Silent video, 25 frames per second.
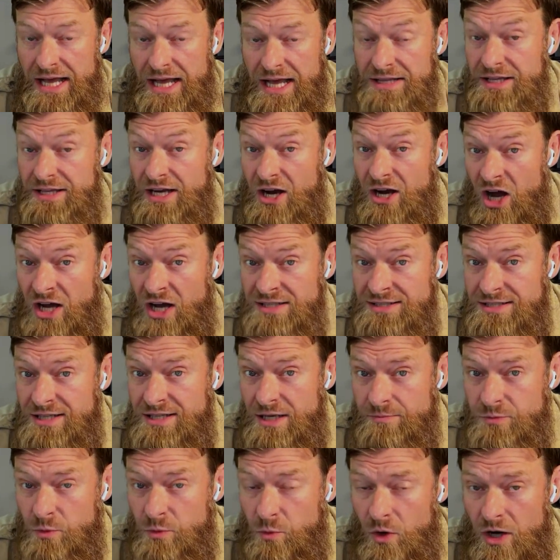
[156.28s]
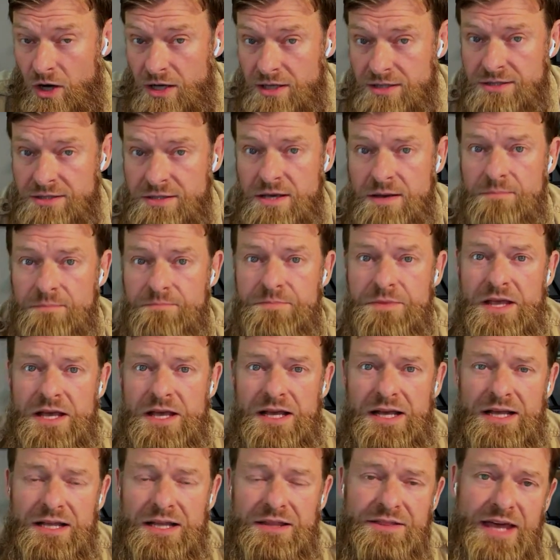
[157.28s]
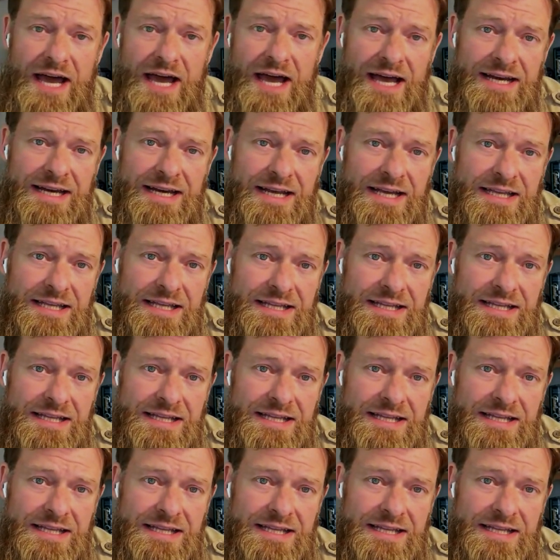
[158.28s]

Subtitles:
And the concept was that